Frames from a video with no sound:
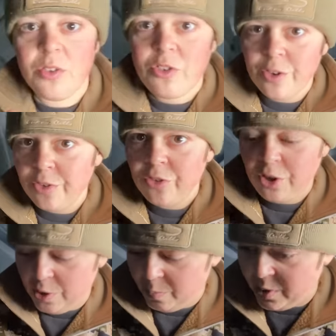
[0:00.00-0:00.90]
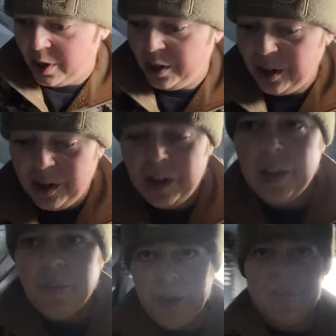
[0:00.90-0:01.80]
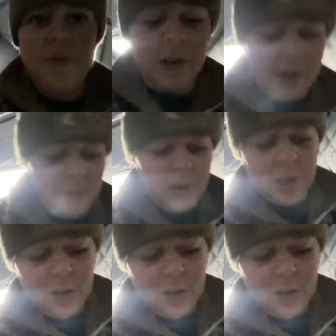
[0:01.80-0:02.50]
Just seen a pike. It wasn't very big,